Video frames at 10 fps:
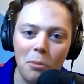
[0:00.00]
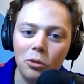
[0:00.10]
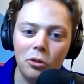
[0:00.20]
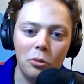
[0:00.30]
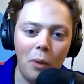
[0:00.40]

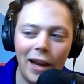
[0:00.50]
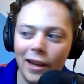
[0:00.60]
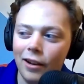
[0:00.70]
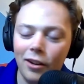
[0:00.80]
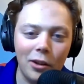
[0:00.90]
most swag
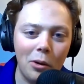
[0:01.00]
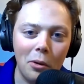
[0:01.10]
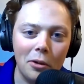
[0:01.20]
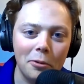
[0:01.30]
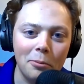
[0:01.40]
out on the
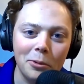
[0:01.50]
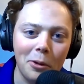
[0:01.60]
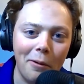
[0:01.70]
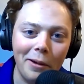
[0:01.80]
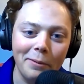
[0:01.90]
course.
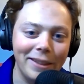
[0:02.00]
So, I mean,